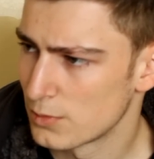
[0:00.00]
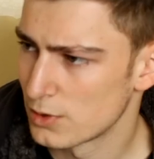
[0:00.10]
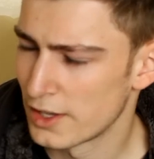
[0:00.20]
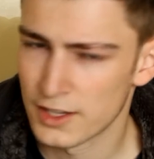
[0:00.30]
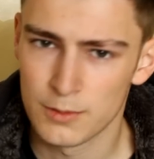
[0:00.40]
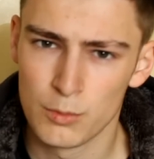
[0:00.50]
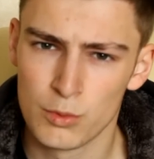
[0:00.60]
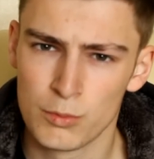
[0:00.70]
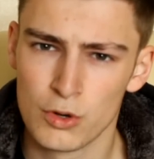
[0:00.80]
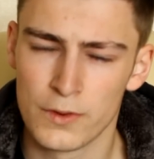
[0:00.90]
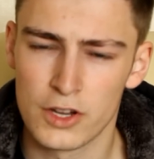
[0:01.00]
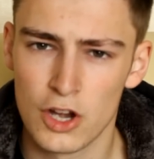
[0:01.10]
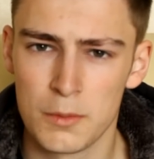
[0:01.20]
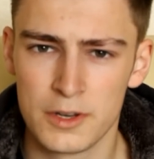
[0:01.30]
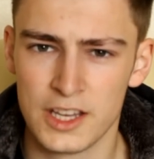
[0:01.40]
like more of a
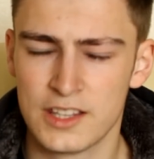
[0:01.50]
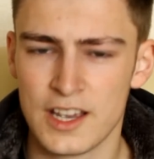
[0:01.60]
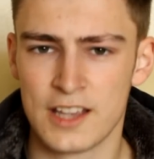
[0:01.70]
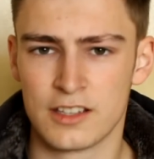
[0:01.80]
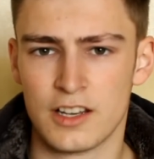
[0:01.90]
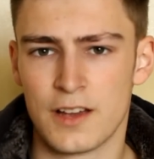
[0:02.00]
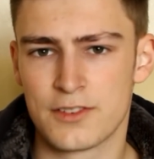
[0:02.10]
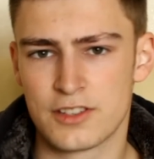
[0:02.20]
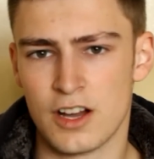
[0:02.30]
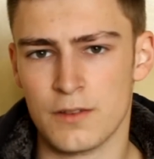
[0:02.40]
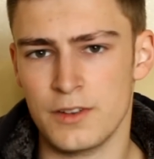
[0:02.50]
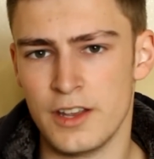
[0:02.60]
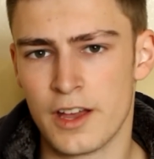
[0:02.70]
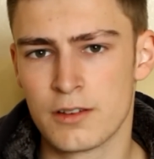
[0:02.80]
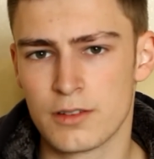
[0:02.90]
comedy day in the lifestyle
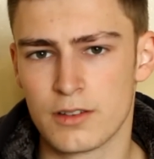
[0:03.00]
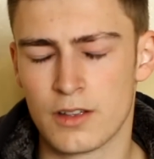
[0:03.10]
video